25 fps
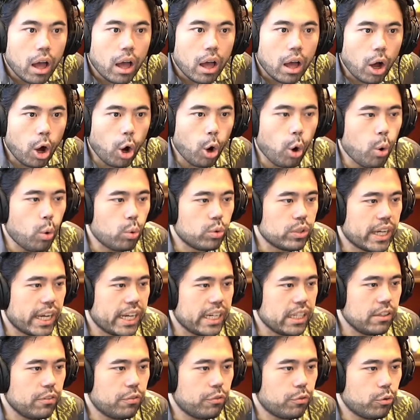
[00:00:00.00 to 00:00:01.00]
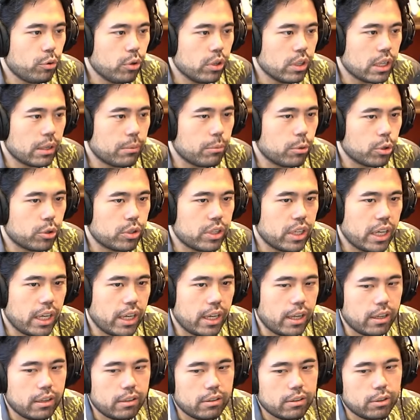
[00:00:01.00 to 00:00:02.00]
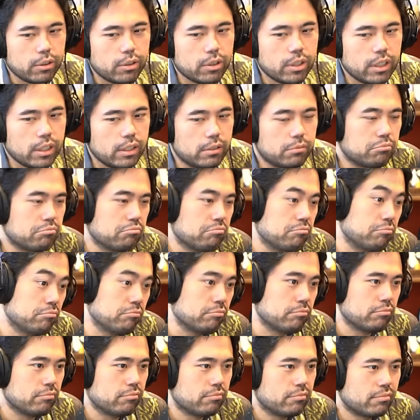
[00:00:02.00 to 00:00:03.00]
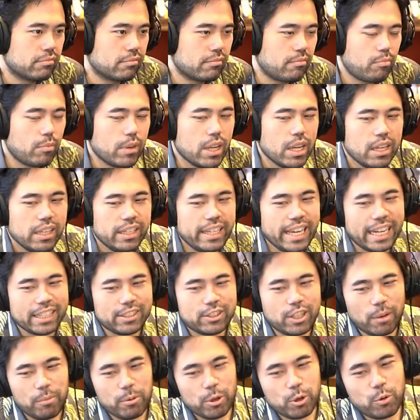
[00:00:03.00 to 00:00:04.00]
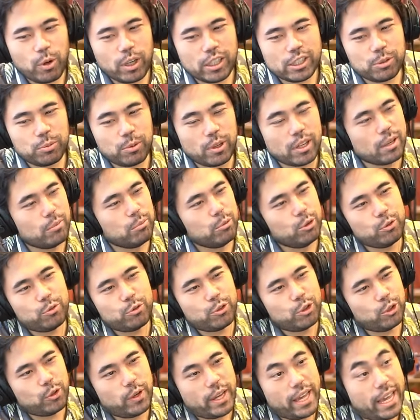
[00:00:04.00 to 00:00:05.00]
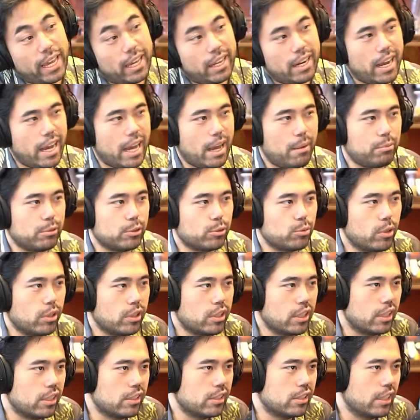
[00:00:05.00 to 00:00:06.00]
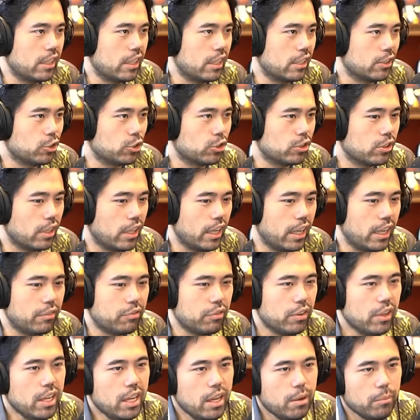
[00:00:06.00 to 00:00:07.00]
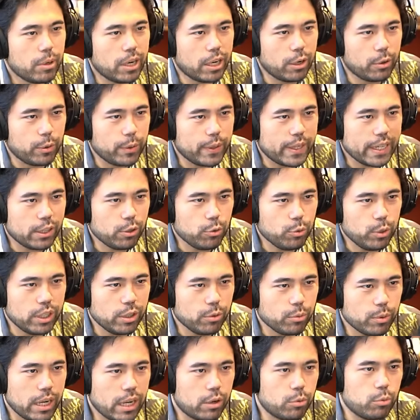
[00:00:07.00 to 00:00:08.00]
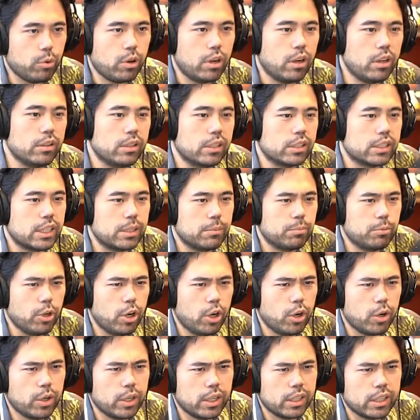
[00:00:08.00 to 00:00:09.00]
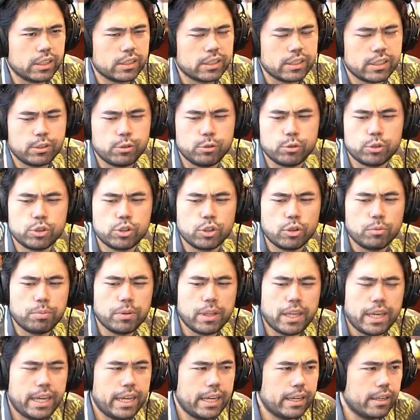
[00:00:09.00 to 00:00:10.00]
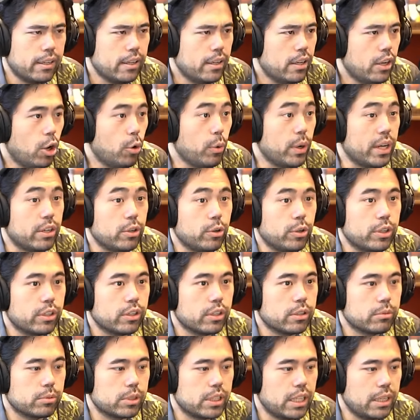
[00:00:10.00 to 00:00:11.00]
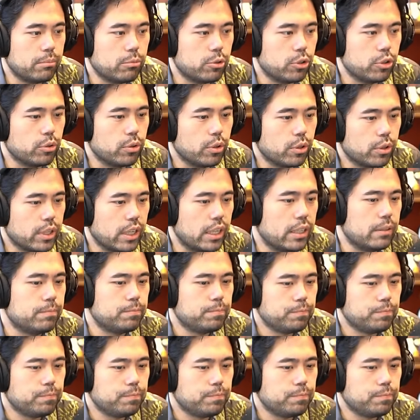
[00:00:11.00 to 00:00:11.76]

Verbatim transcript: oh 94 and I'm okay okay hmm yeah double question mark I moved to hey it happens what can I say that's just life but anyway we got the win in round one let's keep going let's see who's still playing oh wait no here comes game two okay